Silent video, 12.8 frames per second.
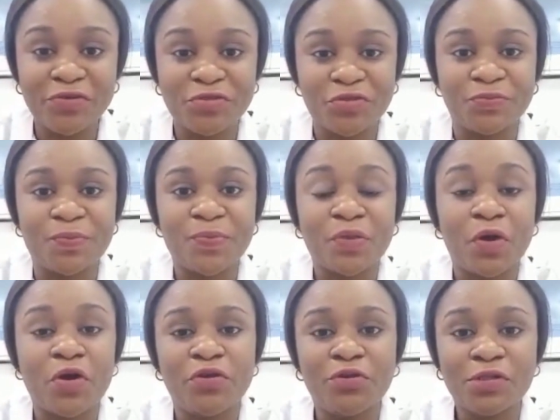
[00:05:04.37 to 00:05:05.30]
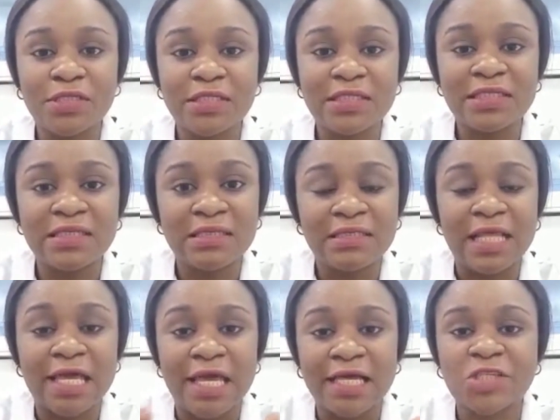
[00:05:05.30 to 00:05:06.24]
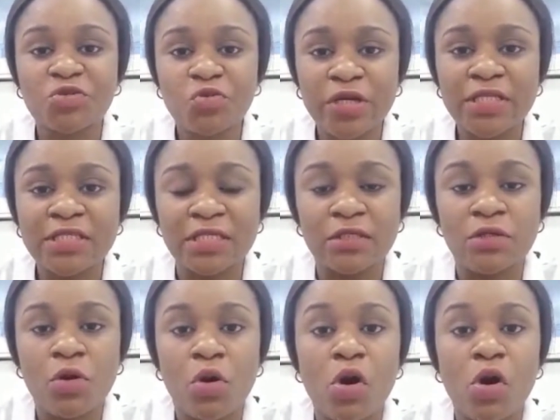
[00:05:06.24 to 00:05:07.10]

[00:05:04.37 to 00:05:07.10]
vision, or you notice that you are squinting,